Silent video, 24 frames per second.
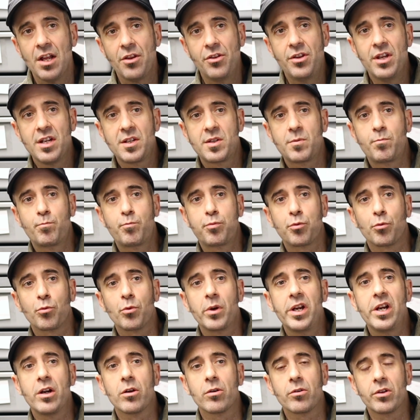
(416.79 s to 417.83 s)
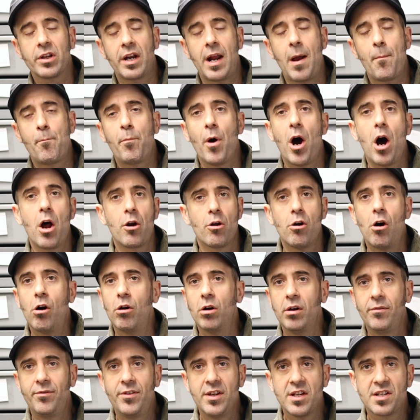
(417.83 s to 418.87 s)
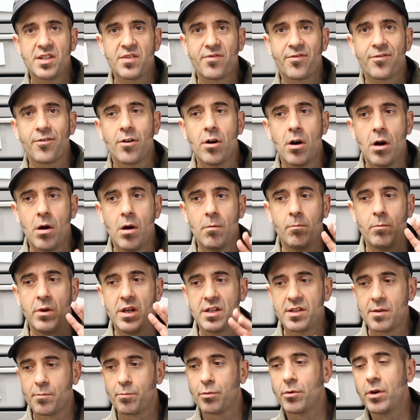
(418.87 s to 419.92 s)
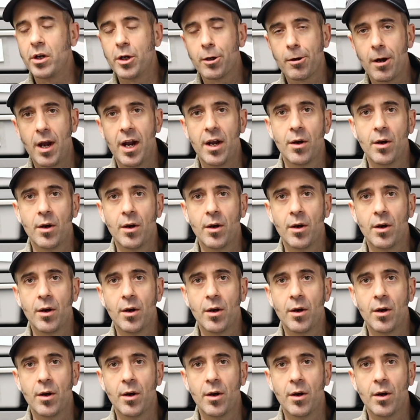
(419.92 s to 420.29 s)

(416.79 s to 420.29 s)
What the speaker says: this breeder that I bought all of this from is a breeder I